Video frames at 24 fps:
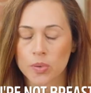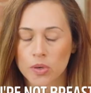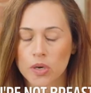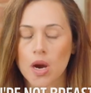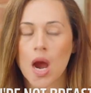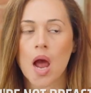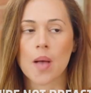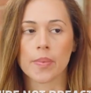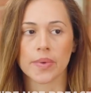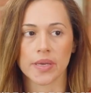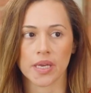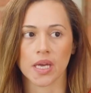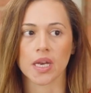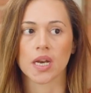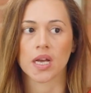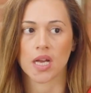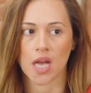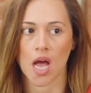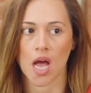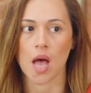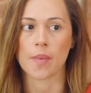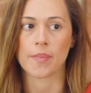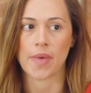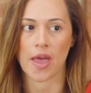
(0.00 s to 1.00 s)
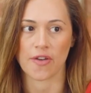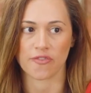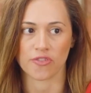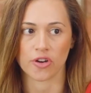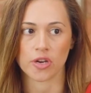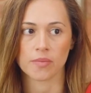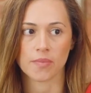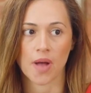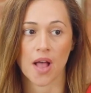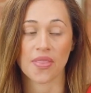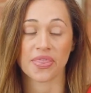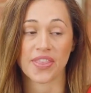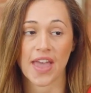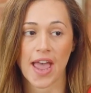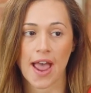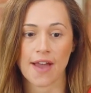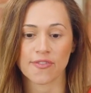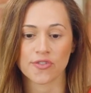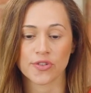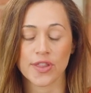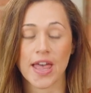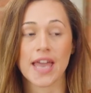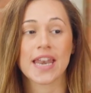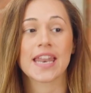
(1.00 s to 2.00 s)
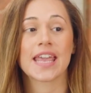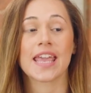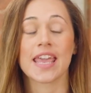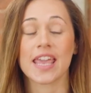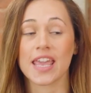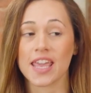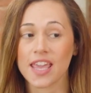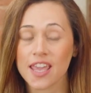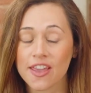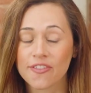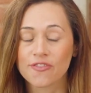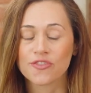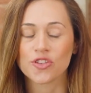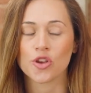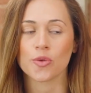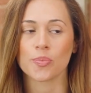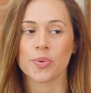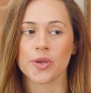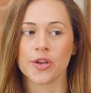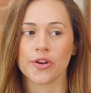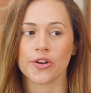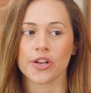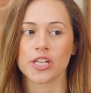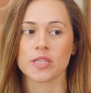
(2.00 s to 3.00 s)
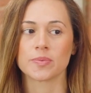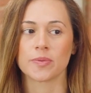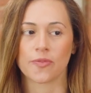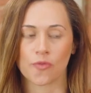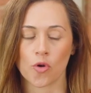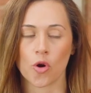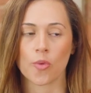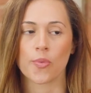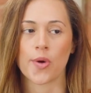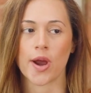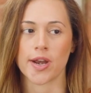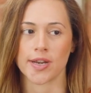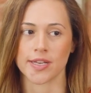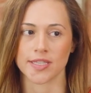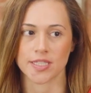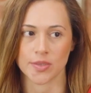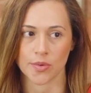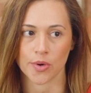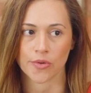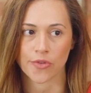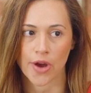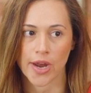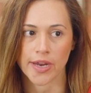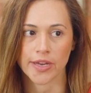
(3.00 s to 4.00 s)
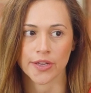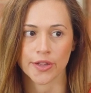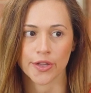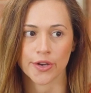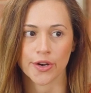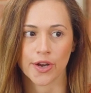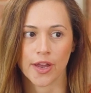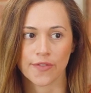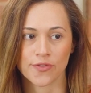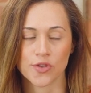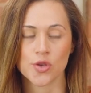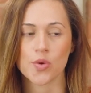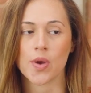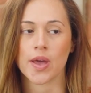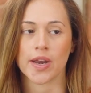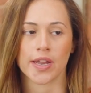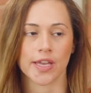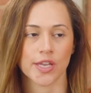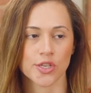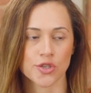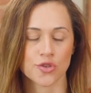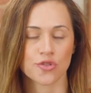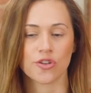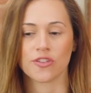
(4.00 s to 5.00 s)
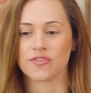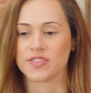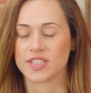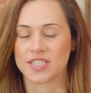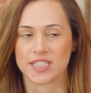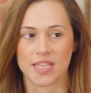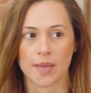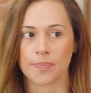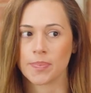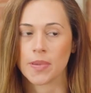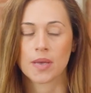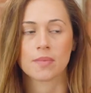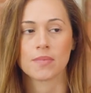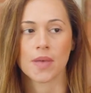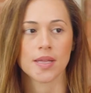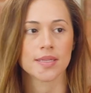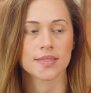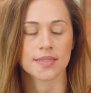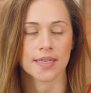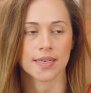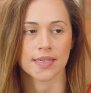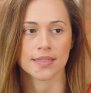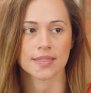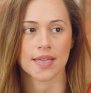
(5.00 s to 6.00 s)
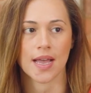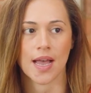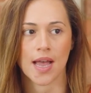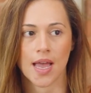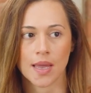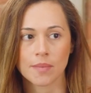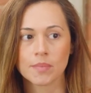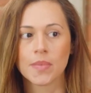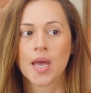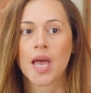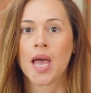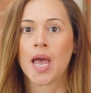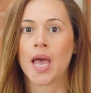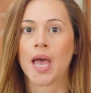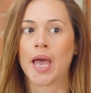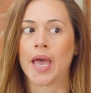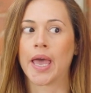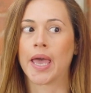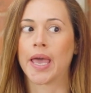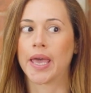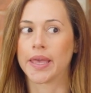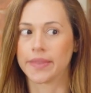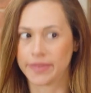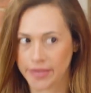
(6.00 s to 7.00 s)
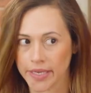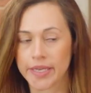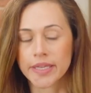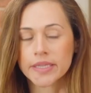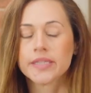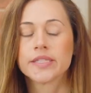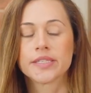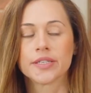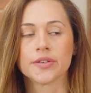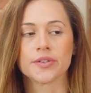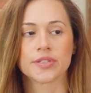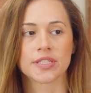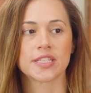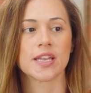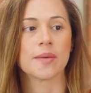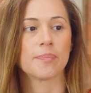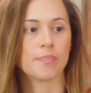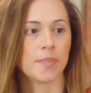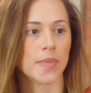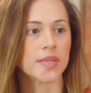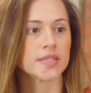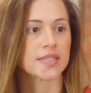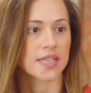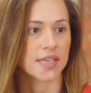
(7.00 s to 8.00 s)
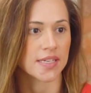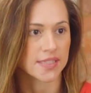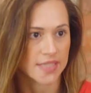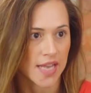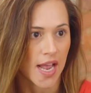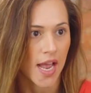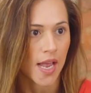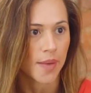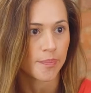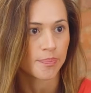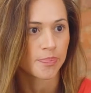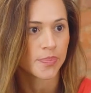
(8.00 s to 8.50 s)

probably gonna come every month after that if your periods before pregnancy were regular. If you had a history of skipping months at a time, they can still skip months at a time.